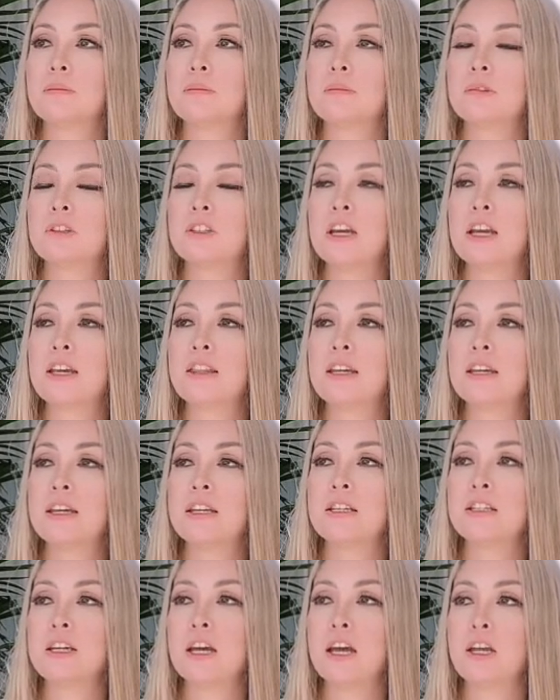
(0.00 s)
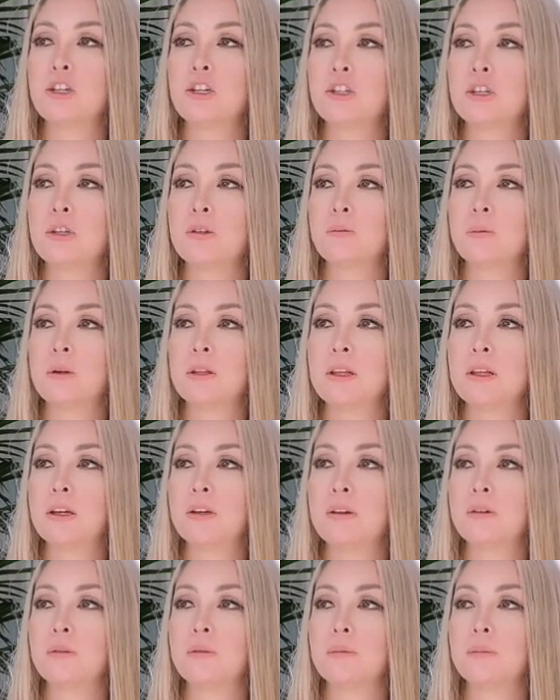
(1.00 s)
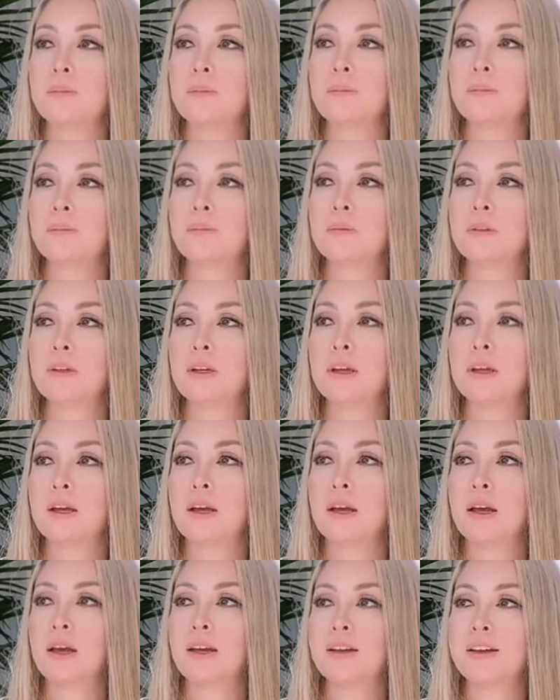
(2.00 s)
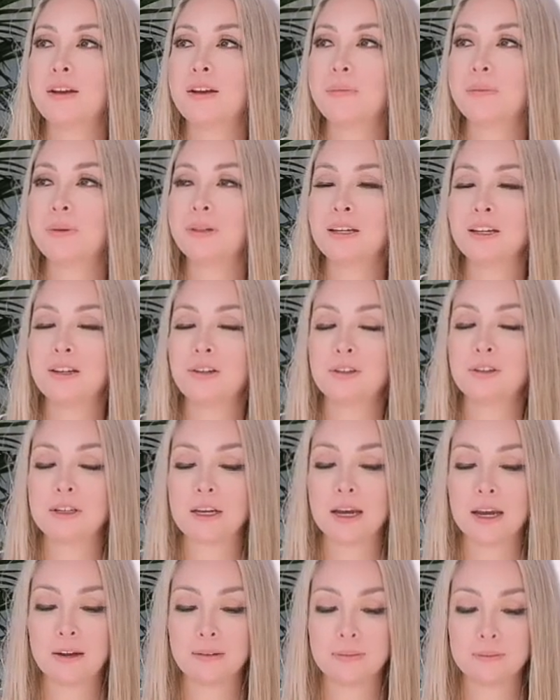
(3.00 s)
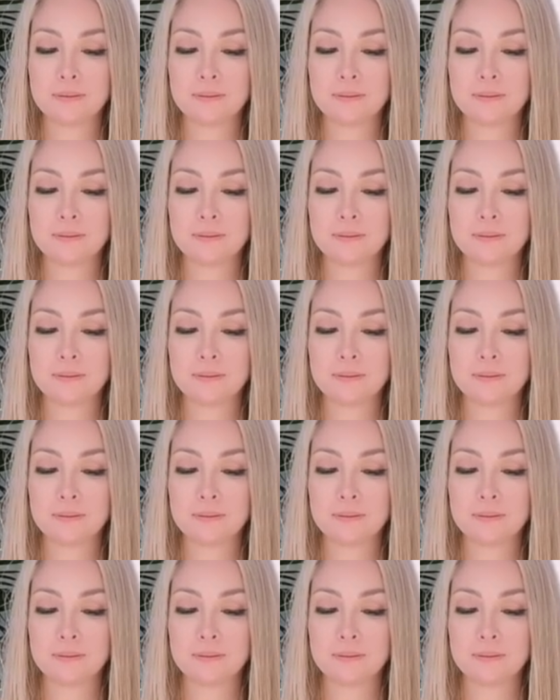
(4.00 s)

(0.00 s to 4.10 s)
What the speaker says: Take the intention with you and complete your day.